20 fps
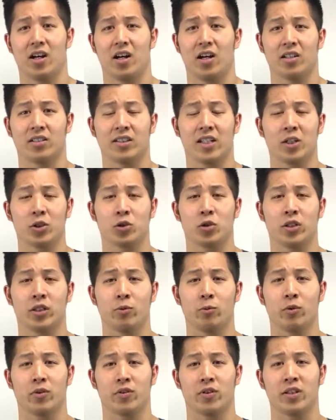Essentially,
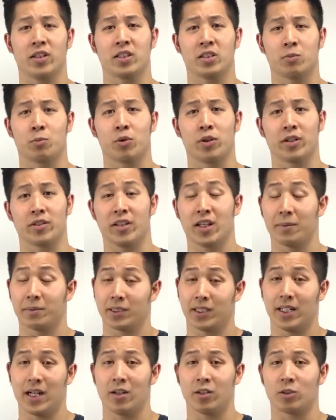with this spring, the
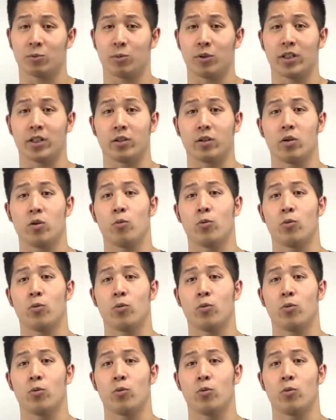upside down spring,